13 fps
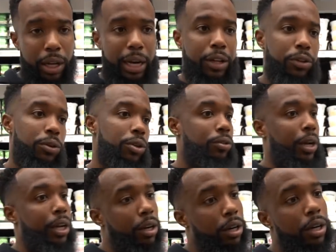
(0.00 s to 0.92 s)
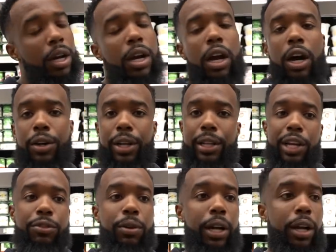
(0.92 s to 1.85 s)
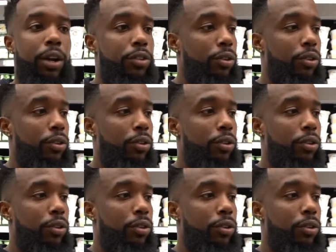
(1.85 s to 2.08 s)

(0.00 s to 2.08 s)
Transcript: I can do this right here on these days right here.